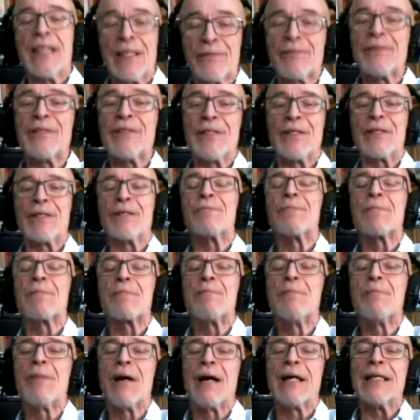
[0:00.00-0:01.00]
every year
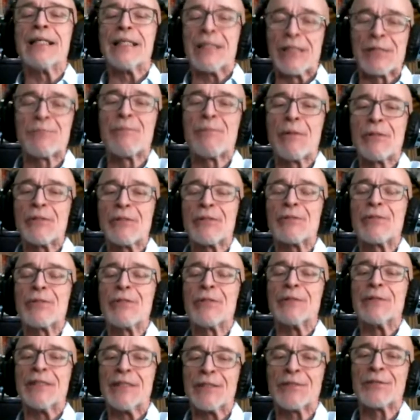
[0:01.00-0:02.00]
by exposure
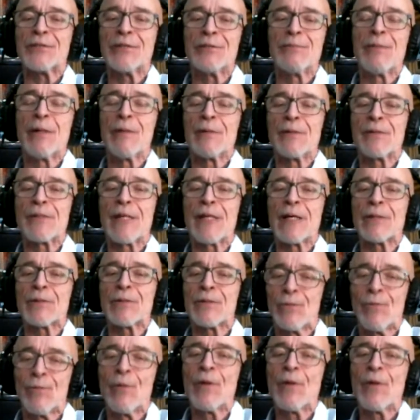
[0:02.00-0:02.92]
to it through Poets House.